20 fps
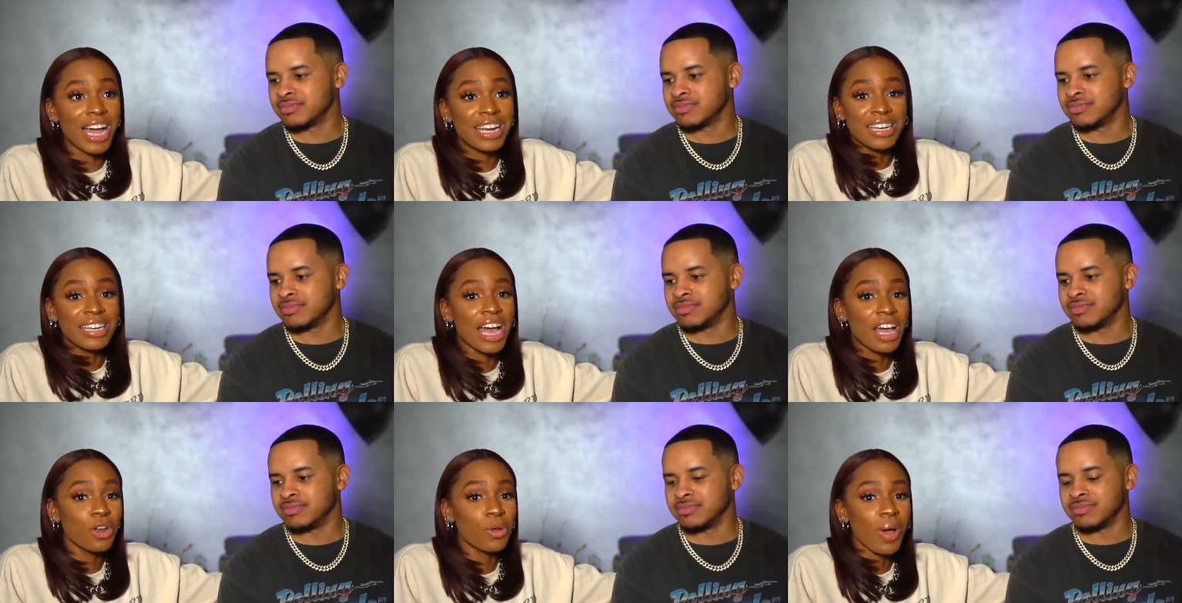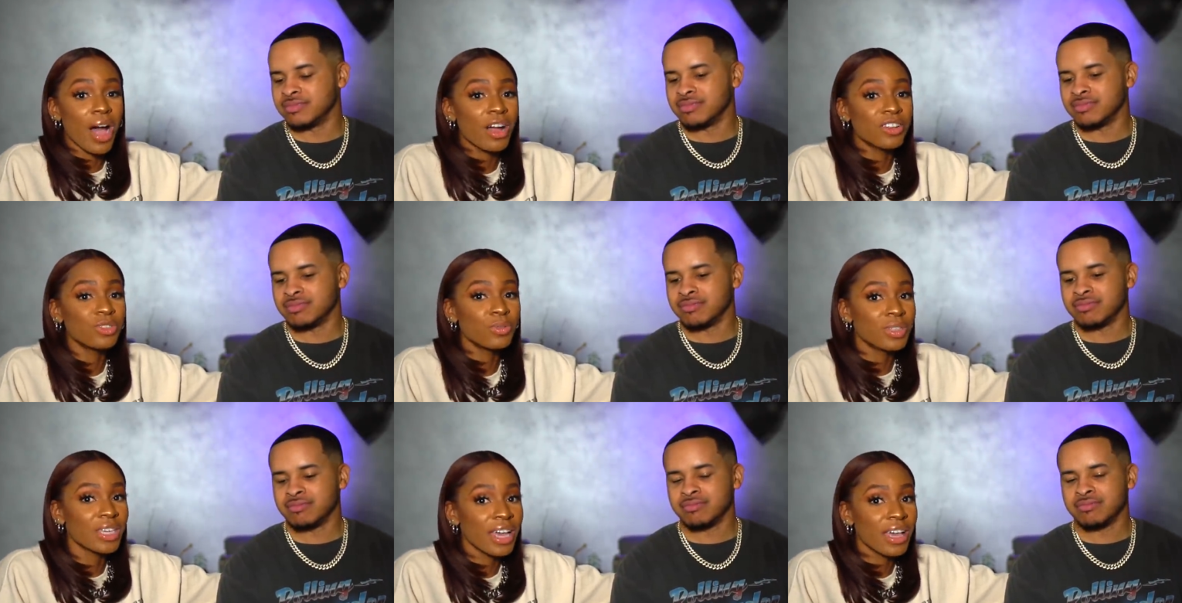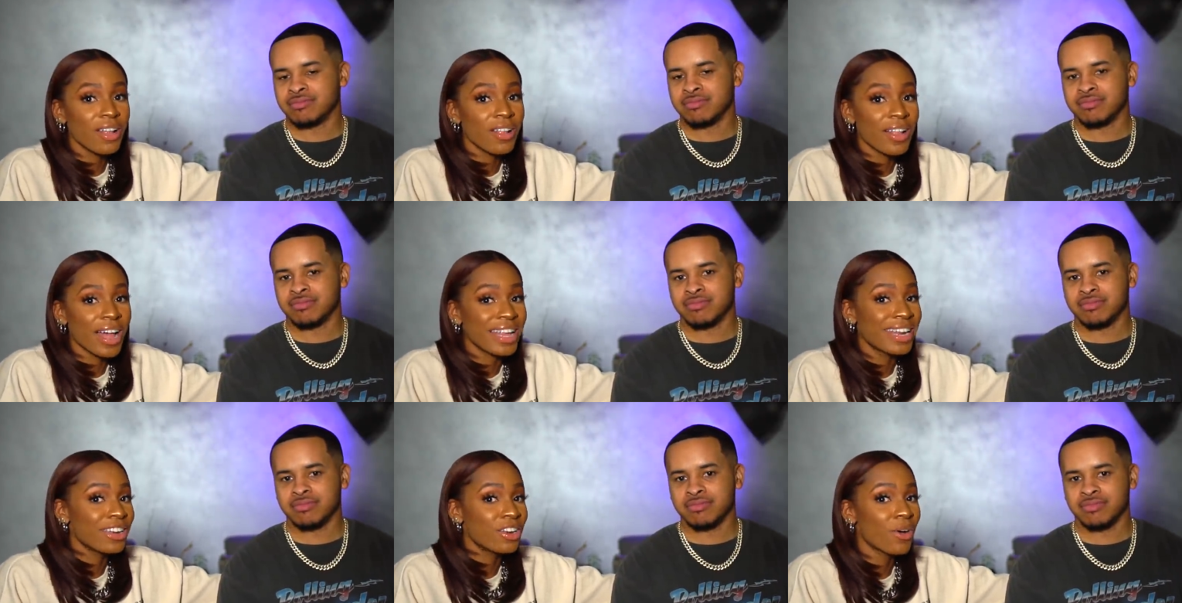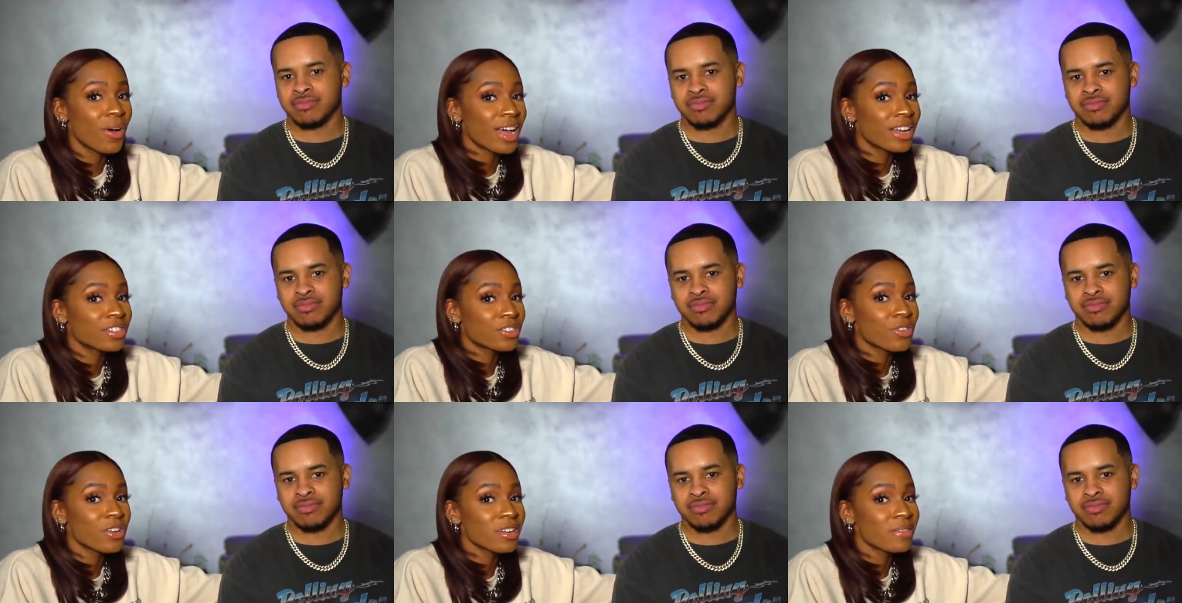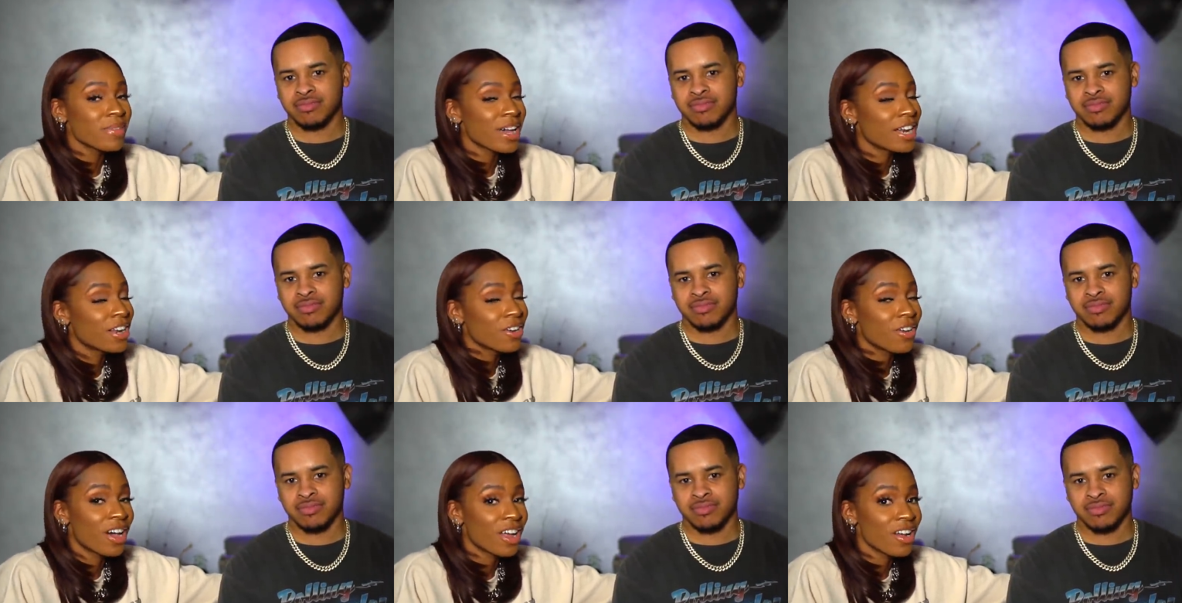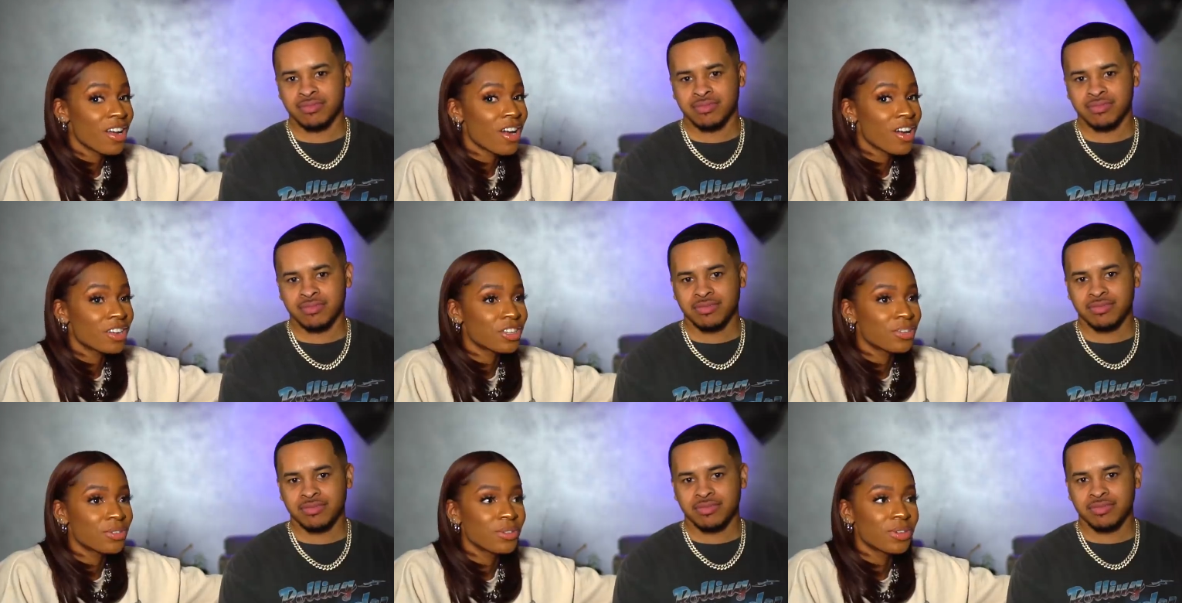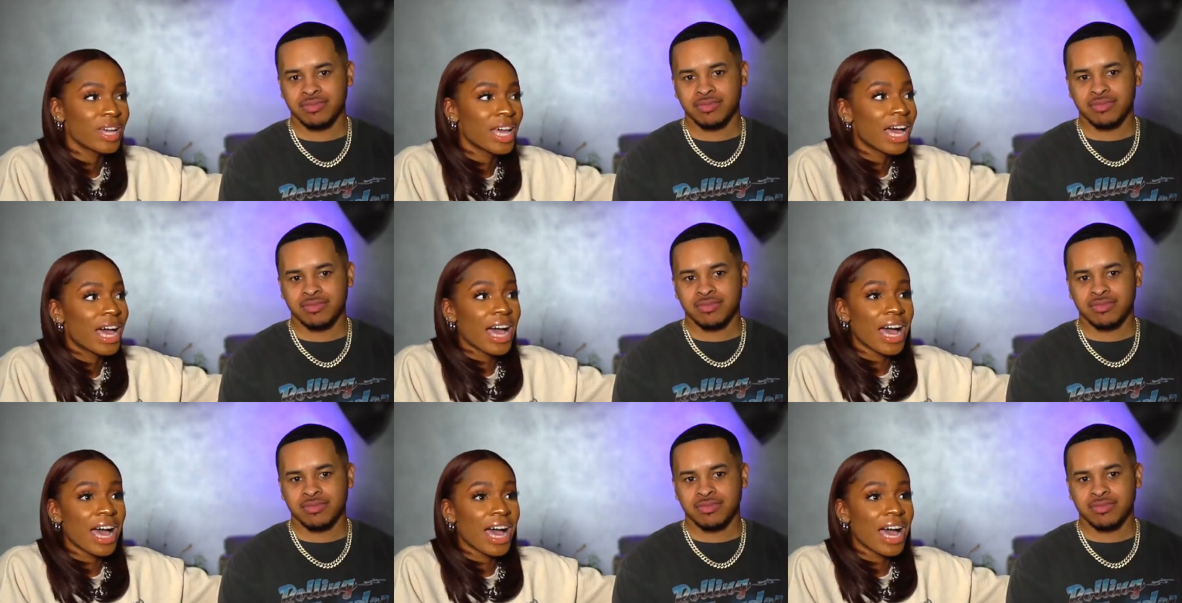Speaker 1: I did not know how to yell. I didn't know how to scream. I didn't know how to argue.